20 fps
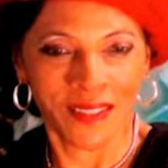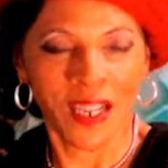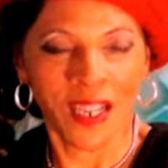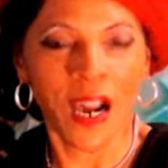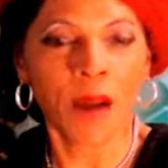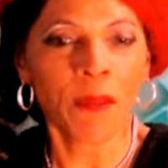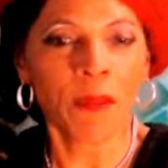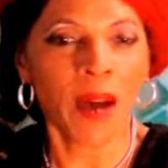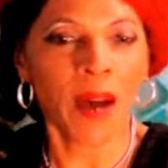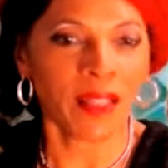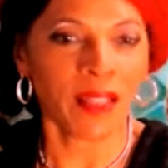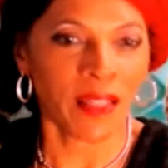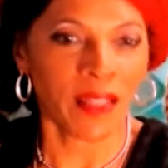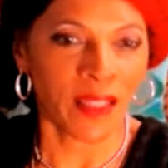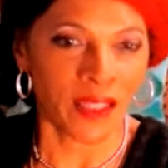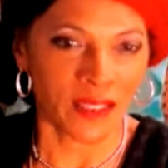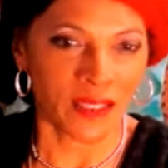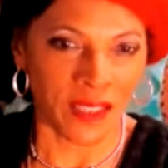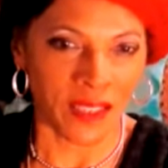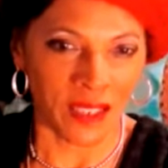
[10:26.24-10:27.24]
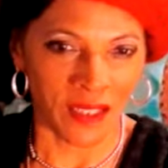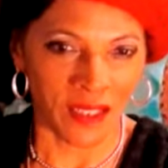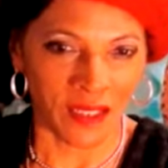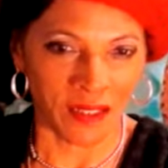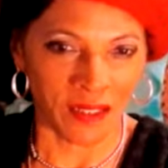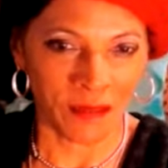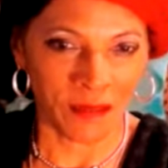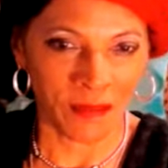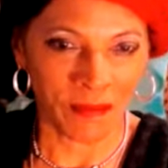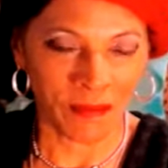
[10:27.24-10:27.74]
come authentic,
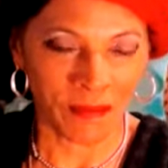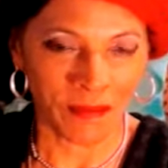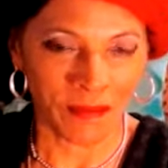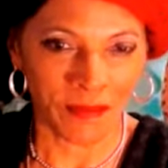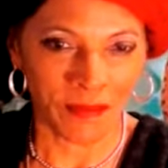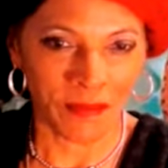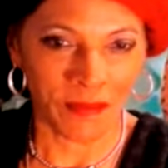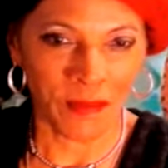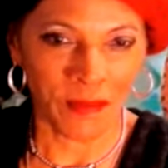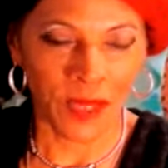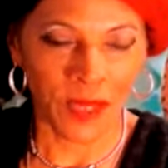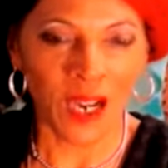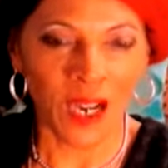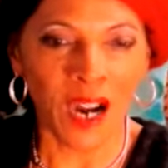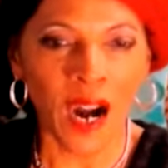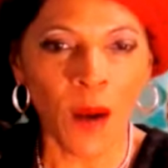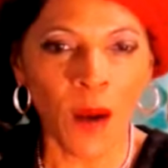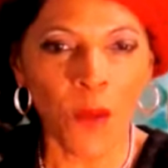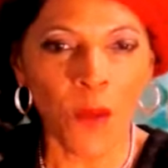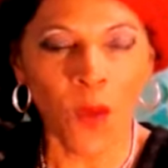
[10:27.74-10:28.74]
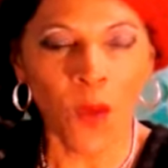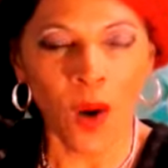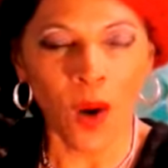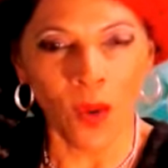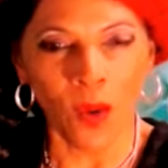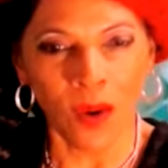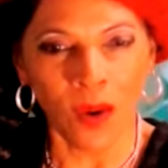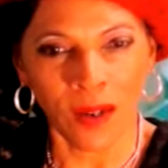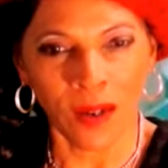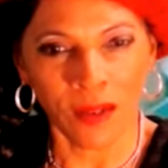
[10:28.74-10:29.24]
come
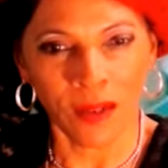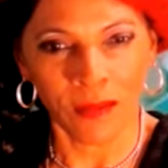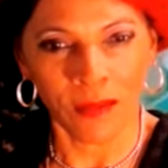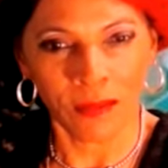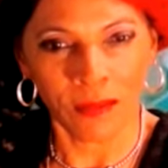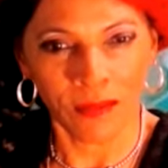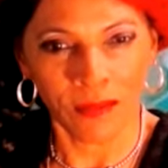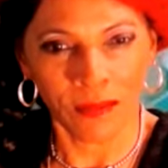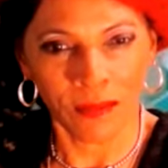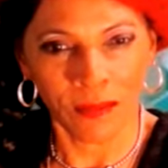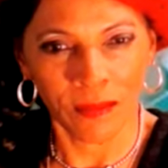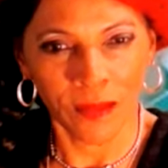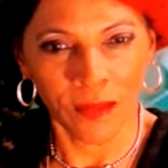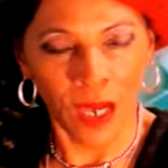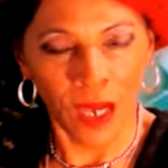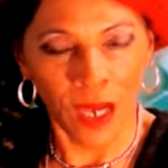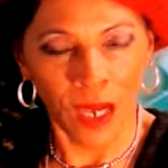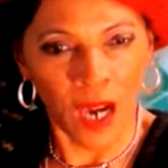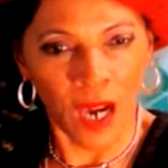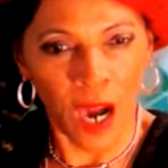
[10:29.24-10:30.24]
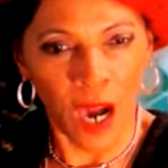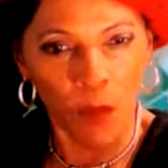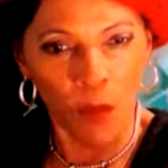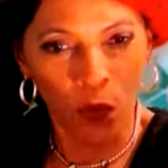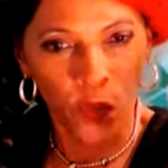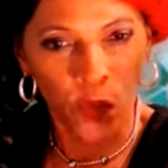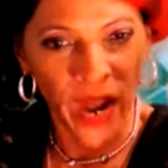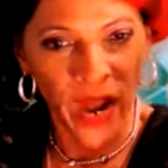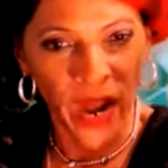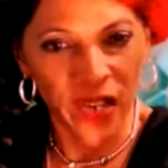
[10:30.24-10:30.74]
woke,
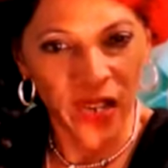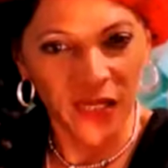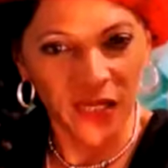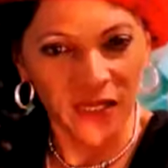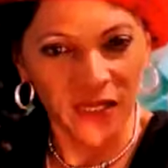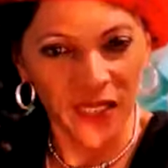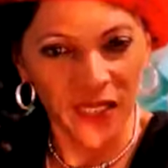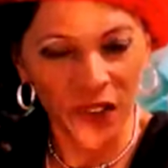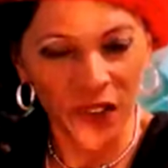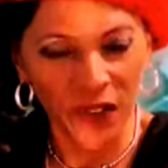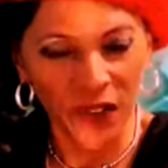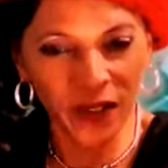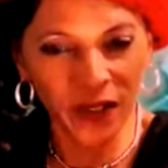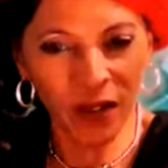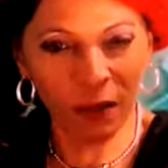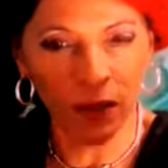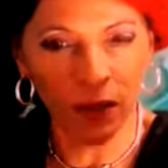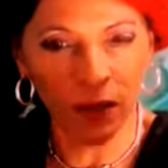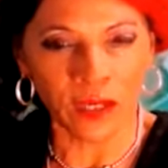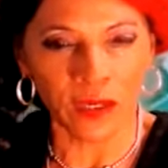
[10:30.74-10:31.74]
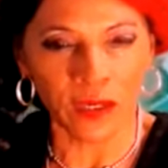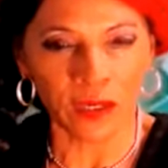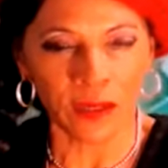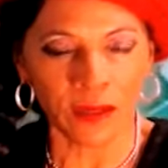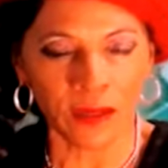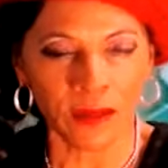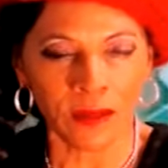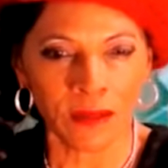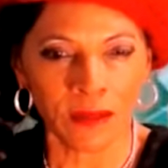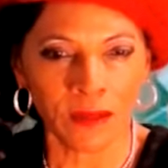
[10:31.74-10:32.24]
Come raised in your vibration.
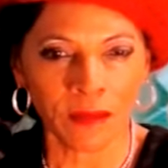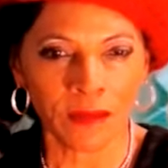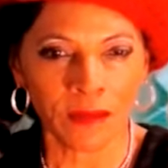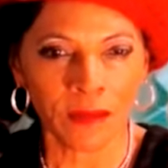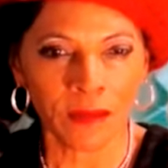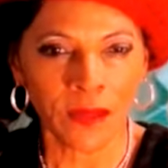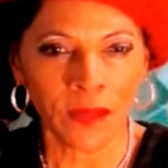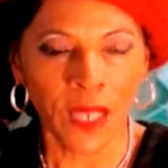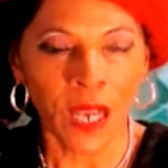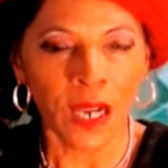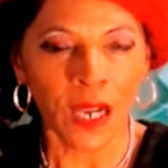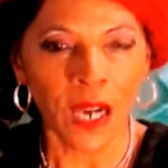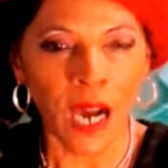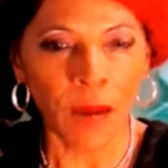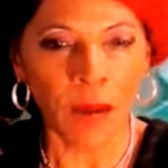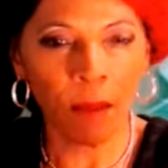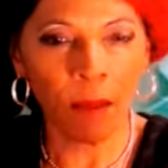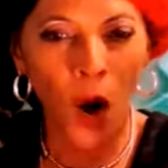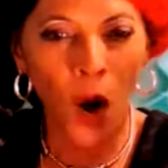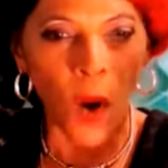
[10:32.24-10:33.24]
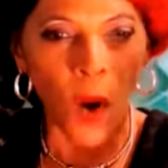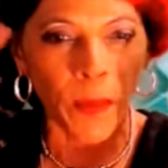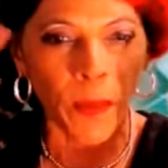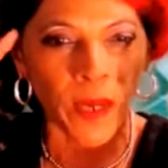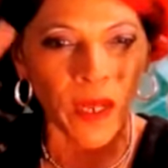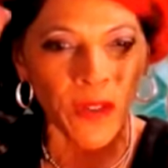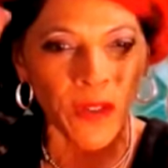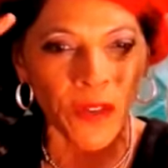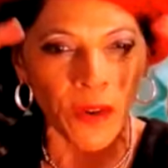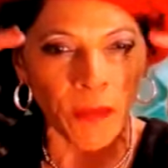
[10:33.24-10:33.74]
Come
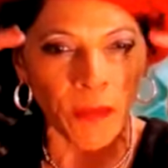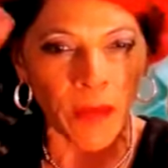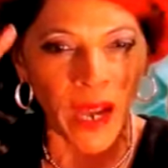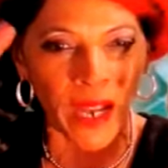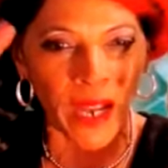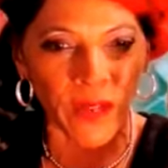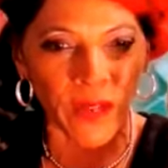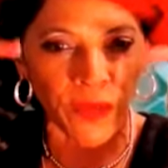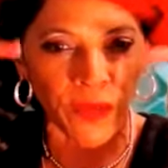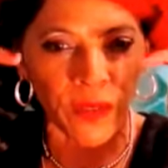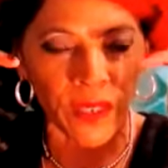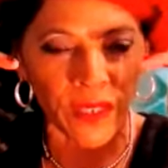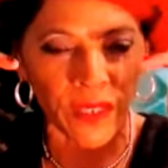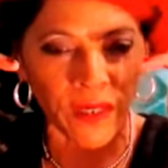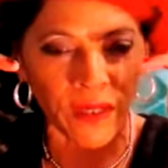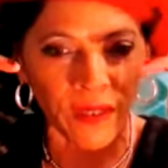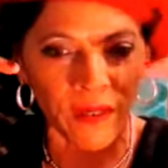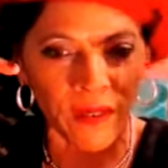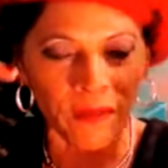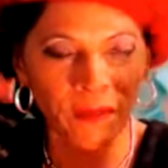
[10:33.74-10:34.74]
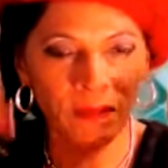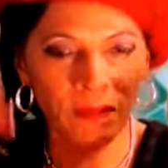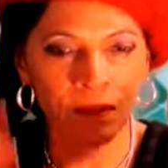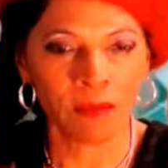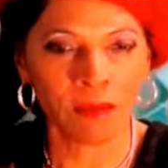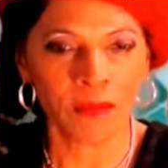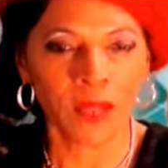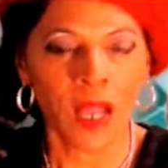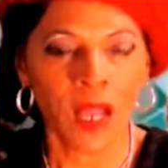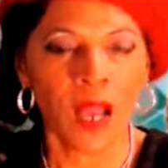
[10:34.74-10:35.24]
open in your mindfulness.
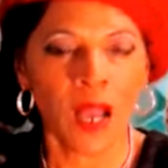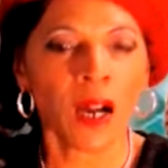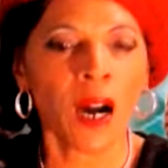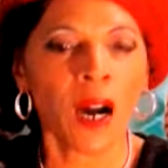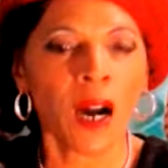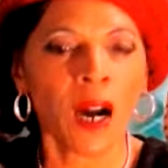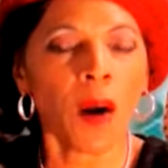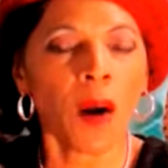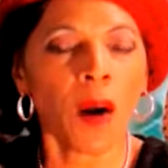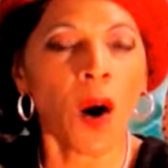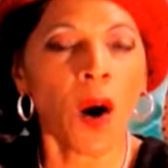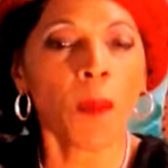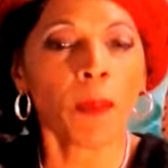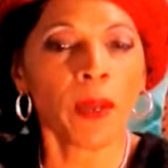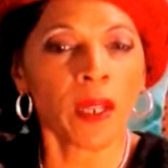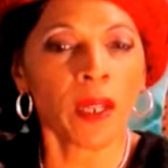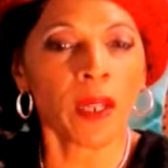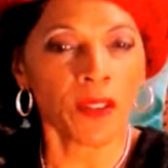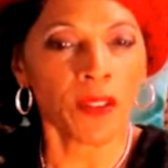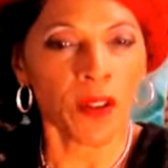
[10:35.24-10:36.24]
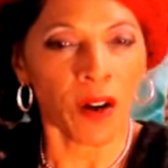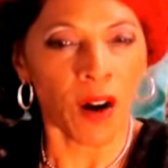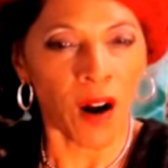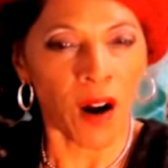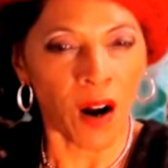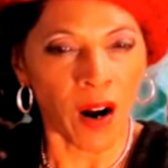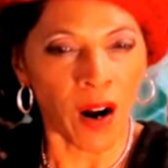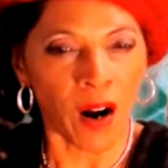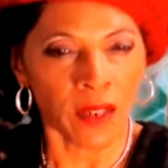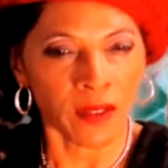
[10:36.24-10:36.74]
Come open in your
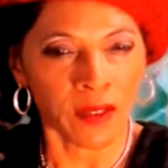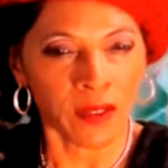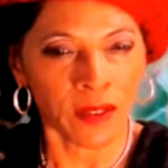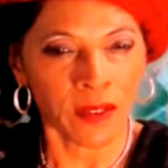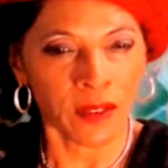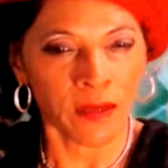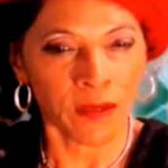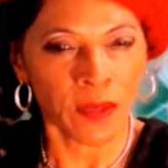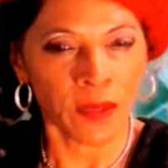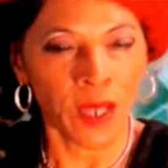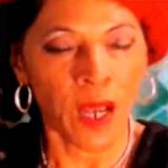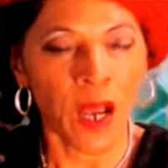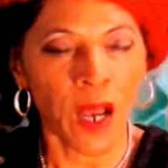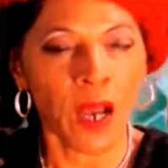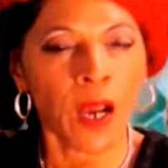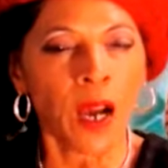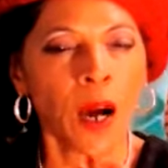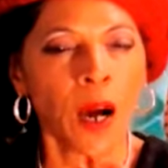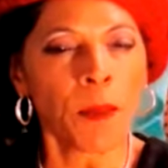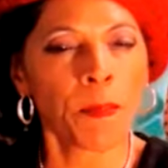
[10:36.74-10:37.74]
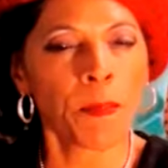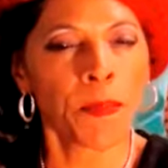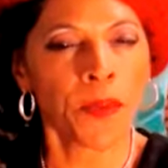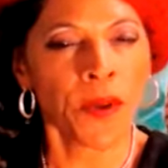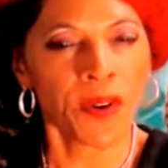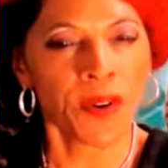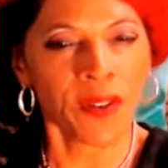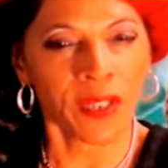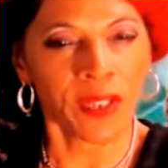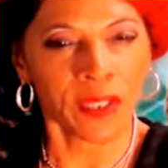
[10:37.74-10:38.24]
heart. Come
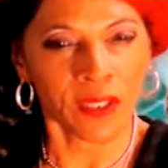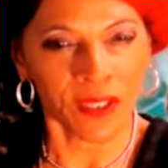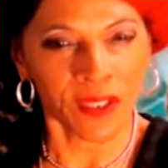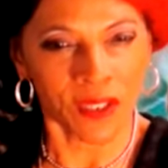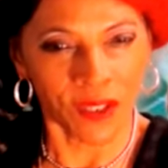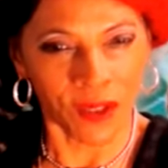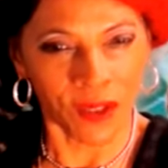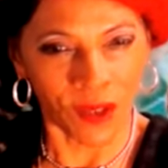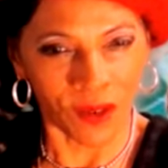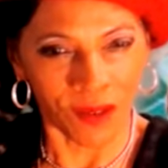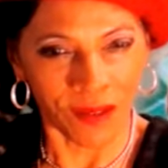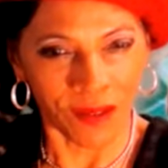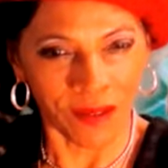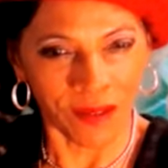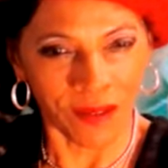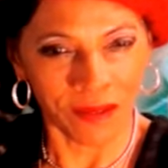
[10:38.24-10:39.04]
pure in your soul.